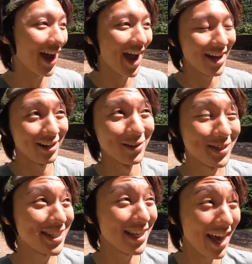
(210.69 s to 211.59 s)
and it
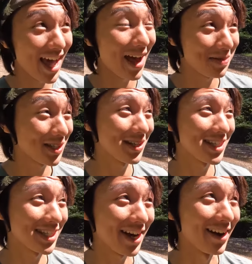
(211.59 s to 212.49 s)
looks absolutely
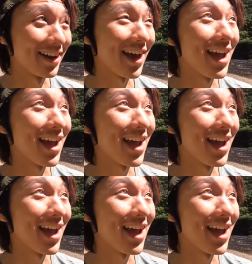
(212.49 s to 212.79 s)
stunning.